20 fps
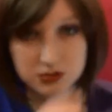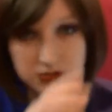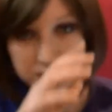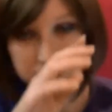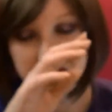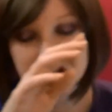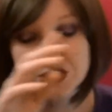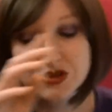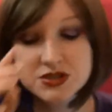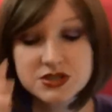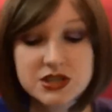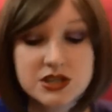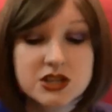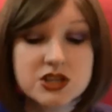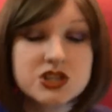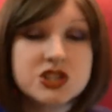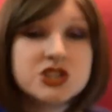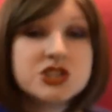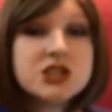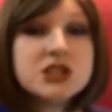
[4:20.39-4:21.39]
But there's like
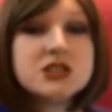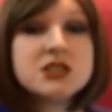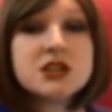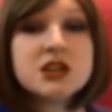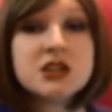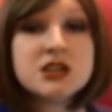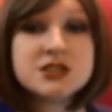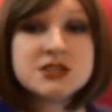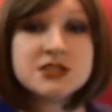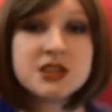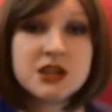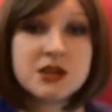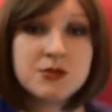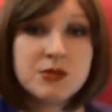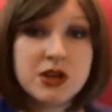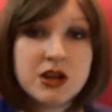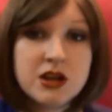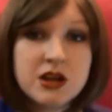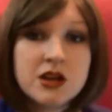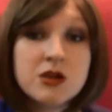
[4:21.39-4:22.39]
a shit ton of
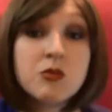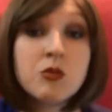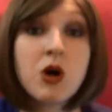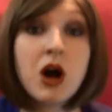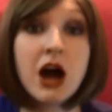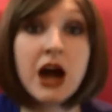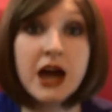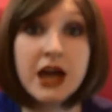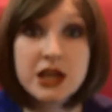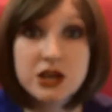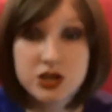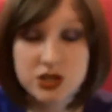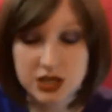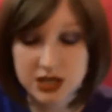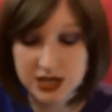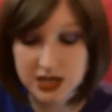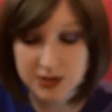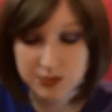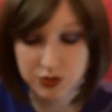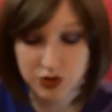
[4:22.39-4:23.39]
cinnamon in it. Why do
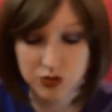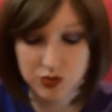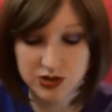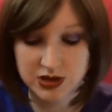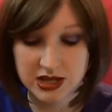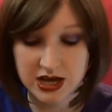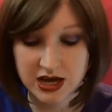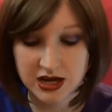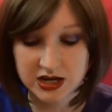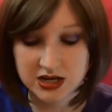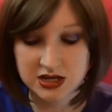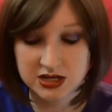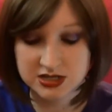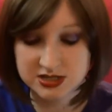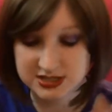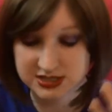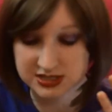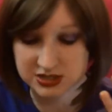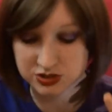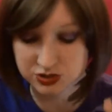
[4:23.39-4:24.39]
they keep doing that? And
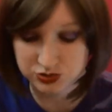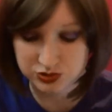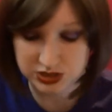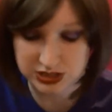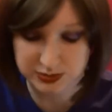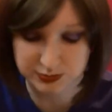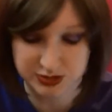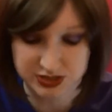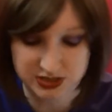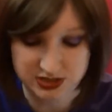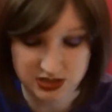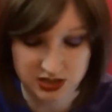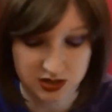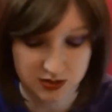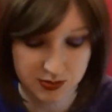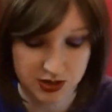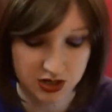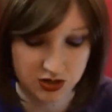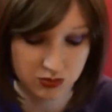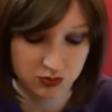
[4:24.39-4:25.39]
it's the crappy
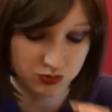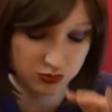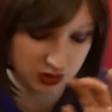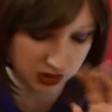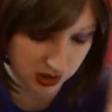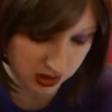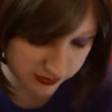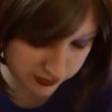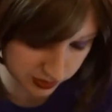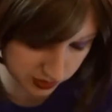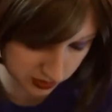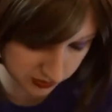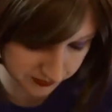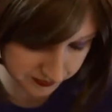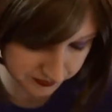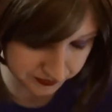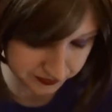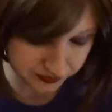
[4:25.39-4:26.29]
cinnamon, whatever.